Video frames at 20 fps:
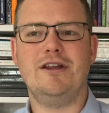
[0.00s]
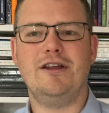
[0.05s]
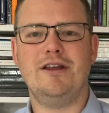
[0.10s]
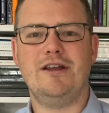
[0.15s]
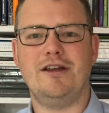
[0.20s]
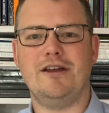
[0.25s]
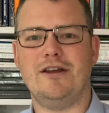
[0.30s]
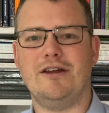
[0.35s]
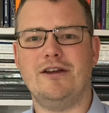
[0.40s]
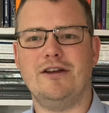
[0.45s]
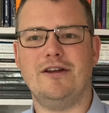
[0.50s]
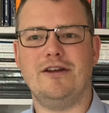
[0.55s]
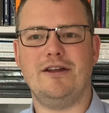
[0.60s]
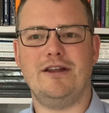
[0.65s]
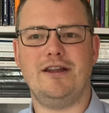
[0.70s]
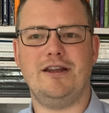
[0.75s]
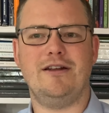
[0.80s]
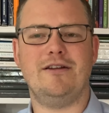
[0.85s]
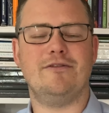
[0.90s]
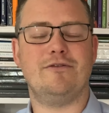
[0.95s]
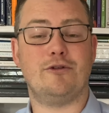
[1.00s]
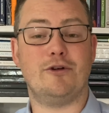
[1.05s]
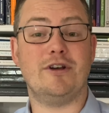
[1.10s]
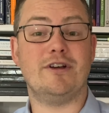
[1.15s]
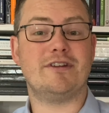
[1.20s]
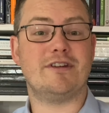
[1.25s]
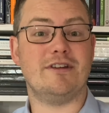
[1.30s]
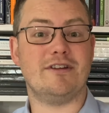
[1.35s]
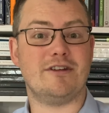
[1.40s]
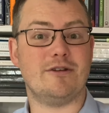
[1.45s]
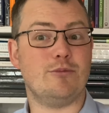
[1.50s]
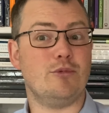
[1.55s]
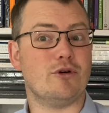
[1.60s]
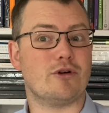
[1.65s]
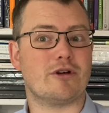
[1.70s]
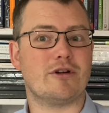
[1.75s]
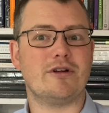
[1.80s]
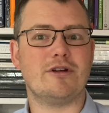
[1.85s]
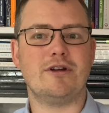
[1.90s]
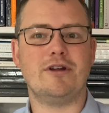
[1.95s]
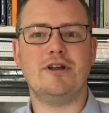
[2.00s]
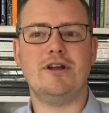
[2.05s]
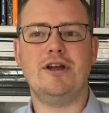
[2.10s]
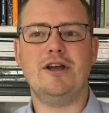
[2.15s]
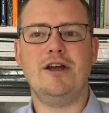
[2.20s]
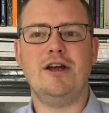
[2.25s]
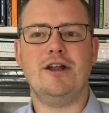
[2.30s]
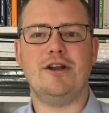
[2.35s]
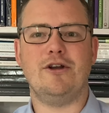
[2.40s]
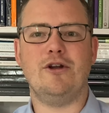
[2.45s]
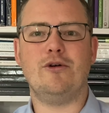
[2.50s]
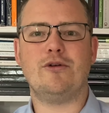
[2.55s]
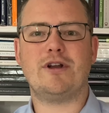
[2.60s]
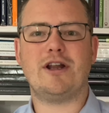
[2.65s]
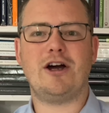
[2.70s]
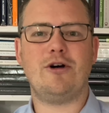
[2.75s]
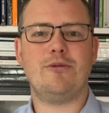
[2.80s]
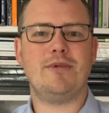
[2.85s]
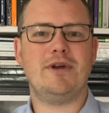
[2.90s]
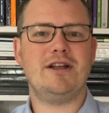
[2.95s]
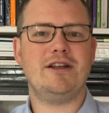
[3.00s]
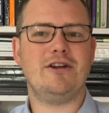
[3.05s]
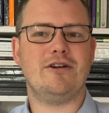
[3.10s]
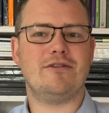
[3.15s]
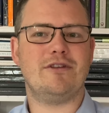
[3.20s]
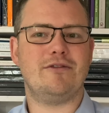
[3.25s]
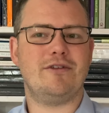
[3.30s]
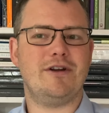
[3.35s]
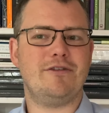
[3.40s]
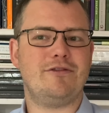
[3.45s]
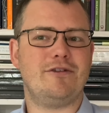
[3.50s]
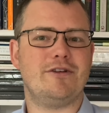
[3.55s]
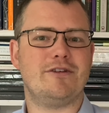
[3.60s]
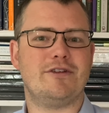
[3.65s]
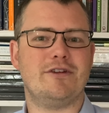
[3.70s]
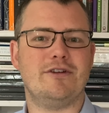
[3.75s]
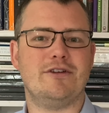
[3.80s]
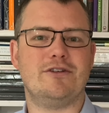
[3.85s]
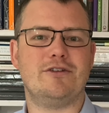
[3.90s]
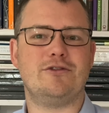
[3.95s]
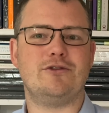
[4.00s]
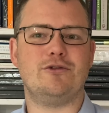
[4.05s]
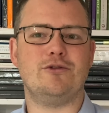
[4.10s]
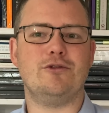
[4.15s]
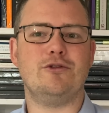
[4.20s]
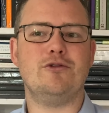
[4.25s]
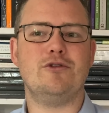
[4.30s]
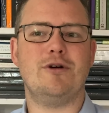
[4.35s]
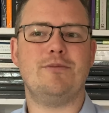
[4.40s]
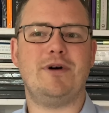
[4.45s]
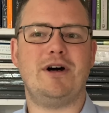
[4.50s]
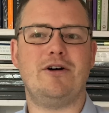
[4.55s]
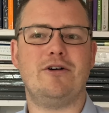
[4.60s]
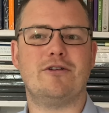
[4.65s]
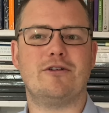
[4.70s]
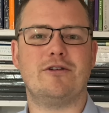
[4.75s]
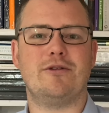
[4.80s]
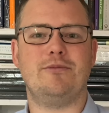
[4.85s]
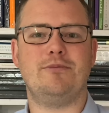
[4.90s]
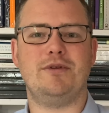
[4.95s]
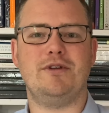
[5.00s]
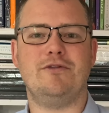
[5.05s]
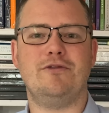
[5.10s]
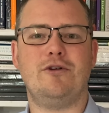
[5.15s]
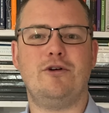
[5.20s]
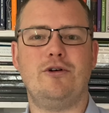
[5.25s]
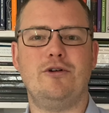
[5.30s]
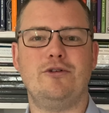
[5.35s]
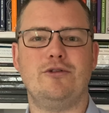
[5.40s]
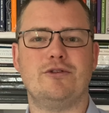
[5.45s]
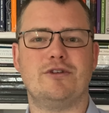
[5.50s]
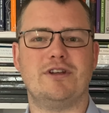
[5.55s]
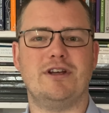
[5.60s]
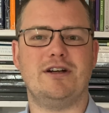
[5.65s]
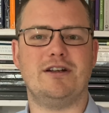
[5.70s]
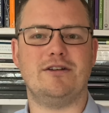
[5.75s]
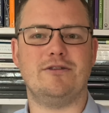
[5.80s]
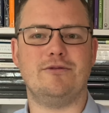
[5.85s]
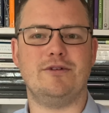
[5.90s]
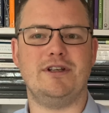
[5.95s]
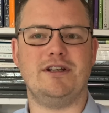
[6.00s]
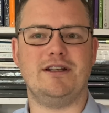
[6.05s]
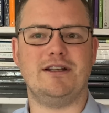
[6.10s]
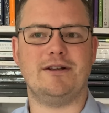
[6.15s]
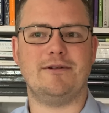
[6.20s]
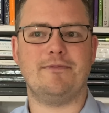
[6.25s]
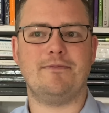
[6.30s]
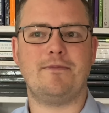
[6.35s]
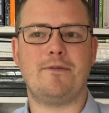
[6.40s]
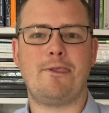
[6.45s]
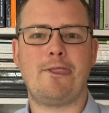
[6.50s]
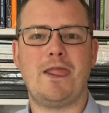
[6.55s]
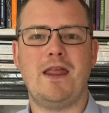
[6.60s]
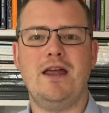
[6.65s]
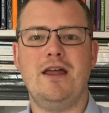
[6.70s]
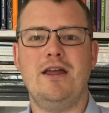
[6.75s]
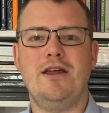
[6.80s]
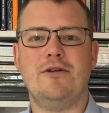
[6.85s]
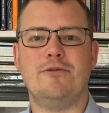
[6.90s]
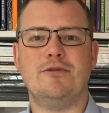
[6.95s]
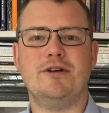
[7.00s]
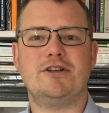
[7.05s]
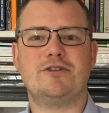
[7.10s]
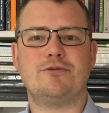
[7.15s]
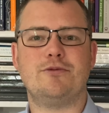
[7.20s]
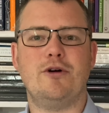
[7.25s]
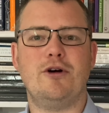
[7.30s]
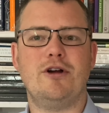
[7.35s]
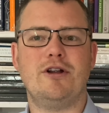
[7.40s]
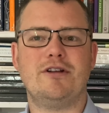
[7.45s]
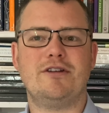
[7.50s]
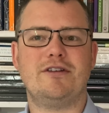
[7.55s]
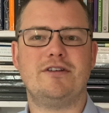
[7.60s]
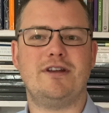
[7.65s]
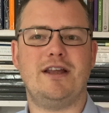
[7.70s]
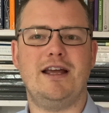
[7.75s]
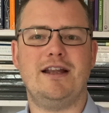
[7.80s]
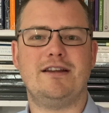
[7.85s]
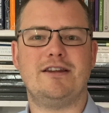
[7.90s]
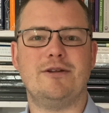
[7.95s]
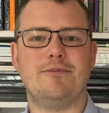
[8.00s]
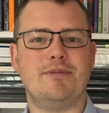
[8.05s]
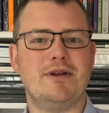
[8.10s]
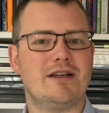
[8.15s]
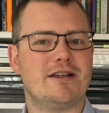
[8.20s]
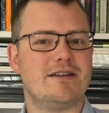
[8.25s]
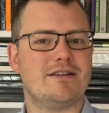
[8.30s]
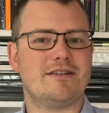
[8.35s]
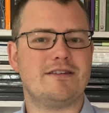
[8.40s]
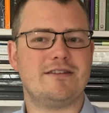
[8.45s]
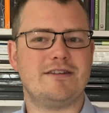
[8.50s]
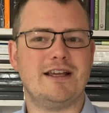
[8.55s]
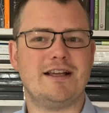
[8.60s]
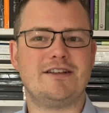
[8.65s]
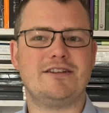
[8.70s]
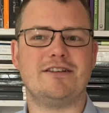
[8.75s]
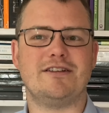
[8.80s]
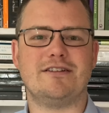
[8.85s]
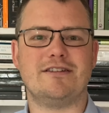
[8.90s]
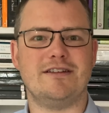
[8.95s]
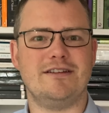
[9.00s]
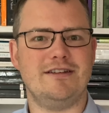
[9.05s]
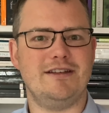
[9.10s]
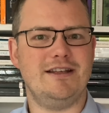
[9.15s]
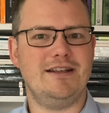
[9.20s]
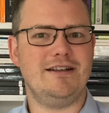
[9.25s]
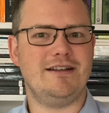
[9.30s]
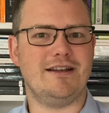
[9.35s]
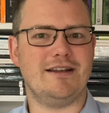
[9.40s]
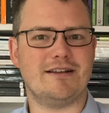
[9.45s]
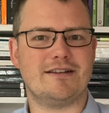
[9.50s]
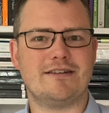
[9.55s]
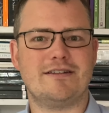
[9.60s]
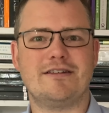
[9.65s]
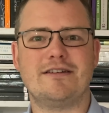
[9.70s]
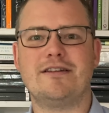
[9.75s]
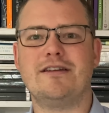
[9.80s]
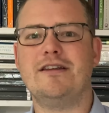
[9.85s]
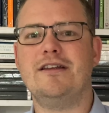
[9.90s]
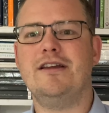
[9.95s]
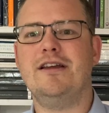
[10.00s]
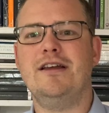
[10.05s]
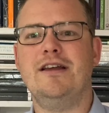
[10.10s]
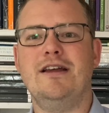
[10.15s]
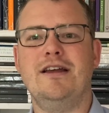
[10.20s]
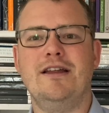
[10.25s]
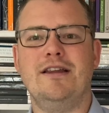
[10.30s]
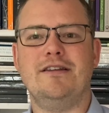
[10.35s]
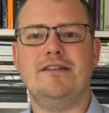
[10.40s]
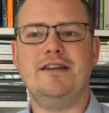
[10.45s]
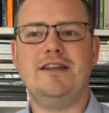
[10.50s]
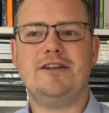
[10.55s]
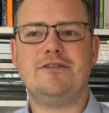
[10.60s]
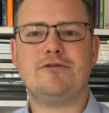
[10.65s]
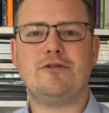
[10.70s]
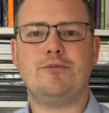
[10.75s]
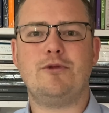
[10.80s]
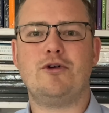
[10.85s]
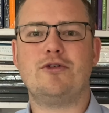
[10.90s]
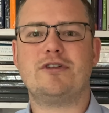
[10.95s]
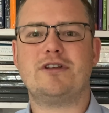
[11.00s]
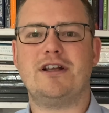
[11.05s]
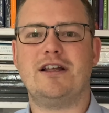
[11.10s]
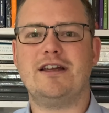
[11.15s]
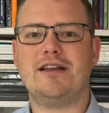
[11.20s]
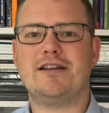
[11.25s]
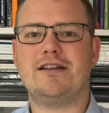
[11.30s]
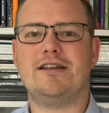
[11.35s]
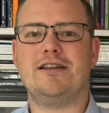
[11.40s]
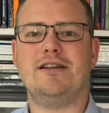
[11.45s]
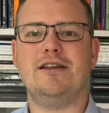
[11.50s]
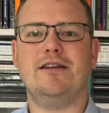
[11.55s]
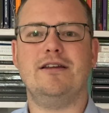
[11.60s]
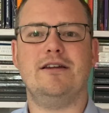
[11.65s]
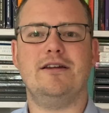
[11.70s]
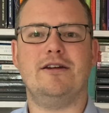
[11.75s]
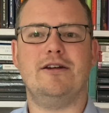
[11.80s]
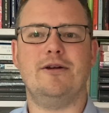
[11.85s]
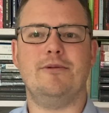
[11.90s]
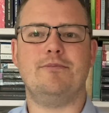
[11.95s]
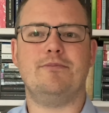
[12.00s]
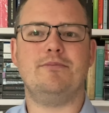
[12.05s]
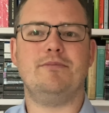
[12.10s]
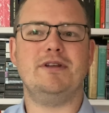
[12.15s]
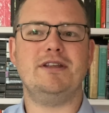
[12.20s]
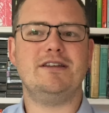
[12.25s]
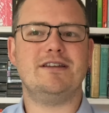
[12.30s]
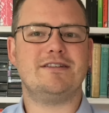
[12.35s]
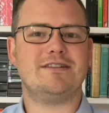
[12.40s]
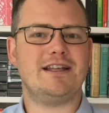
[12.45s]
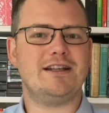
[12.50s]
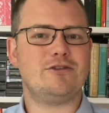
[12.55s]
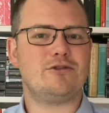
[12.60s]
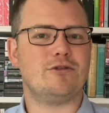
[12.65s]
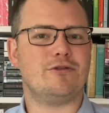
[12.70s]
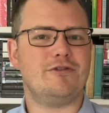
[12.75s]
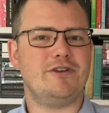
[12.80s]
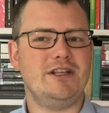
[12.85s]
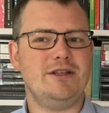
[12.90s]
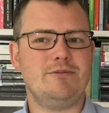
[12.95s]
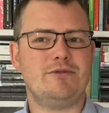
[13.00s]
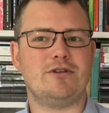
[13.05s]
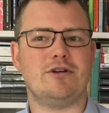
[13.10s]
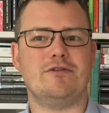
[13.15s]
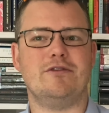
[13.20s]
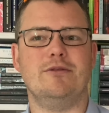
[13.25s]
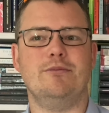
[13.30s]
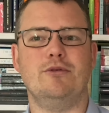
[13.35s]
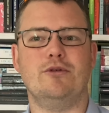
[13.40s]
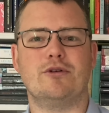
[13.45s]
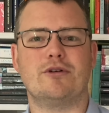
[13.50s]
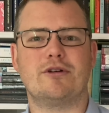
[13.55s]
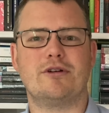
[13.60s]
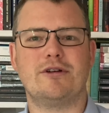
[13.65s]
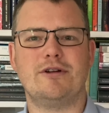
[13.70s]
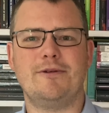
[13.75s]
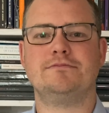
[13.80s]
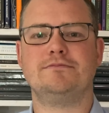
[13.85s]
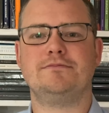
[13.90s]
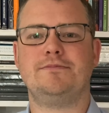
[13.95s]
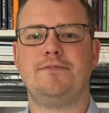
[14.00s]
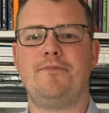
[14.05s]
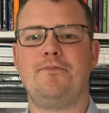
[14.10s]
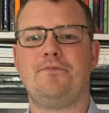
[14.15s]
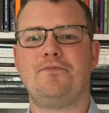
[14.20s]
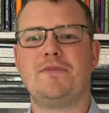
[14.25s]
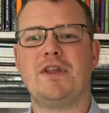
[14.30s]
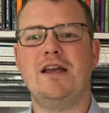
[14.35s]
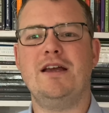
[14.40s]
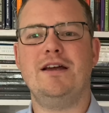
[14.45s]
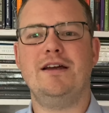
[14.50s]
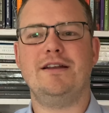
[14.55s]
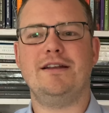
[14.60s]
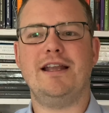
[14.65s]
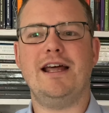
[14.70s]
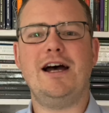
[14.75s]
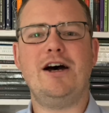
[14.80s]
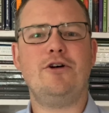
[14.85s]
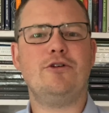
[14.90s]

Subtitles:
in, for instance, a book. Note how many of the references you knew about before you started reading. Which words had the biggest sections in the index? These will most likely be the central themes of the book. Now